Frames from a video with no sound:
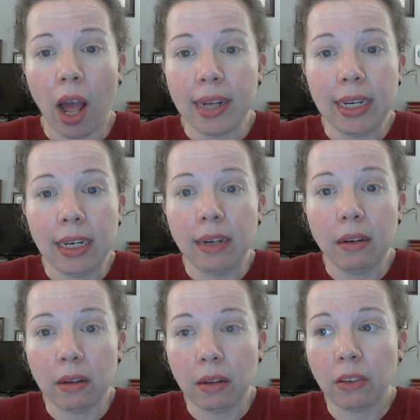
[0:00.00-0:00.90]
I
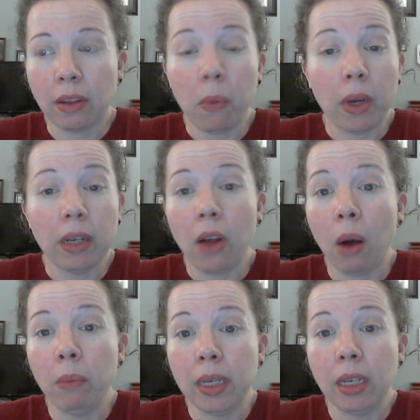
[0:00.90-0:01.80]
needed someone to
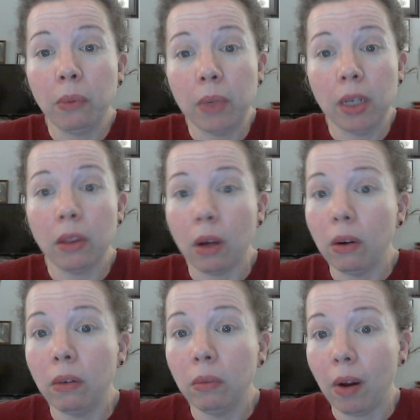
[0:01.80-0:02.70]
help me with
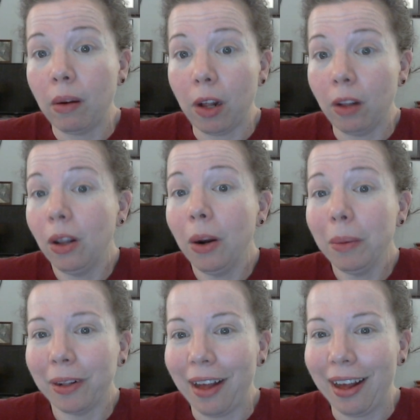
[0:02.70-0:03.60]
a
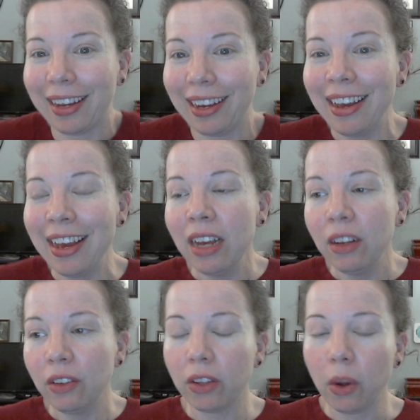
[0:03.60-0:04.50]
alarm clock.
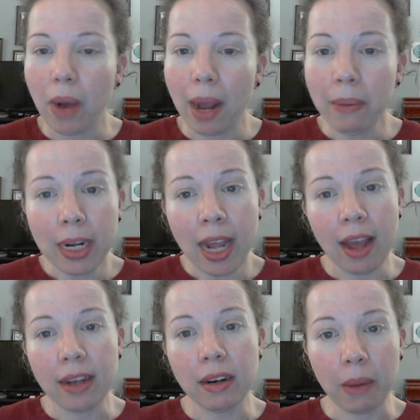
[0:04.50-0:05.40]
So I went
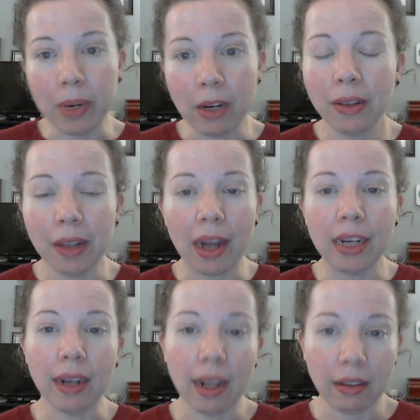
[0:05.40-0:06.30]
ahead and I went
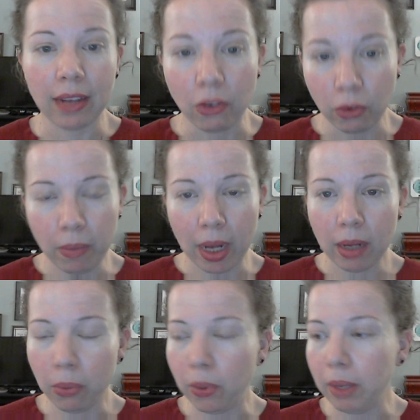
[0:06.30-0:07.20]
online and I scheduled my
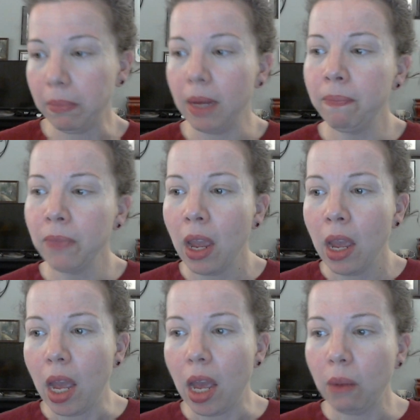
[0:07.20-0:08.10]
appointment.
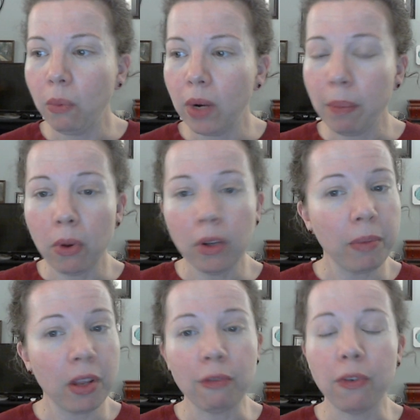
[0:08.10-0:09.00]
And when I pulled
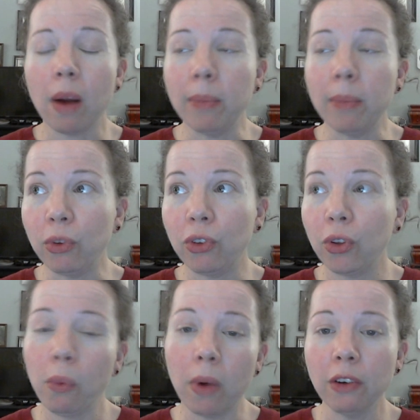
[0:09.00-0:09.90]
up to the farm, it was
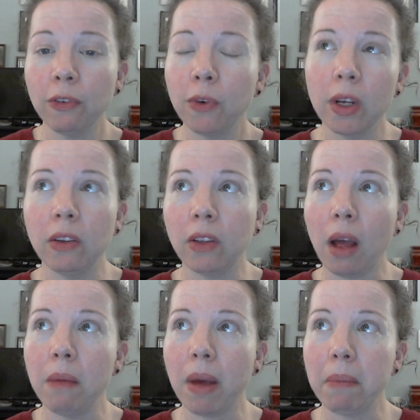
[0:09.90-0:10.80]
so wonderful because
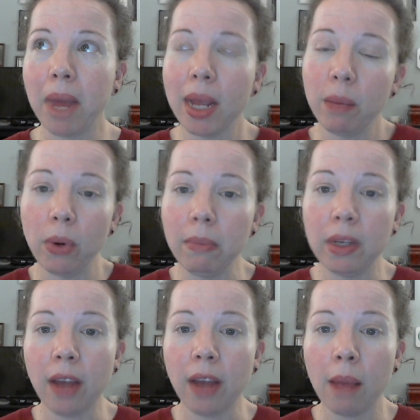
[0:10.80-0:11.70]
my
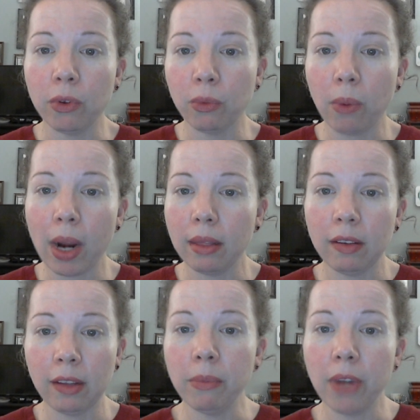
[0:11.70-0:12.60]
appointment time was right at the
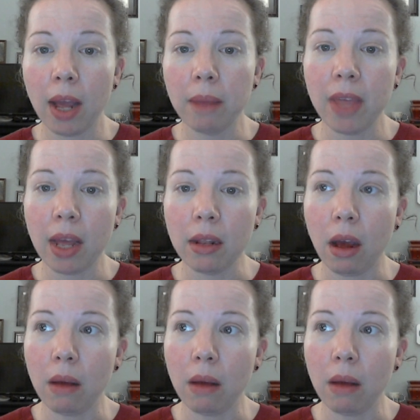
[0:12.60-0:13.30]
same time that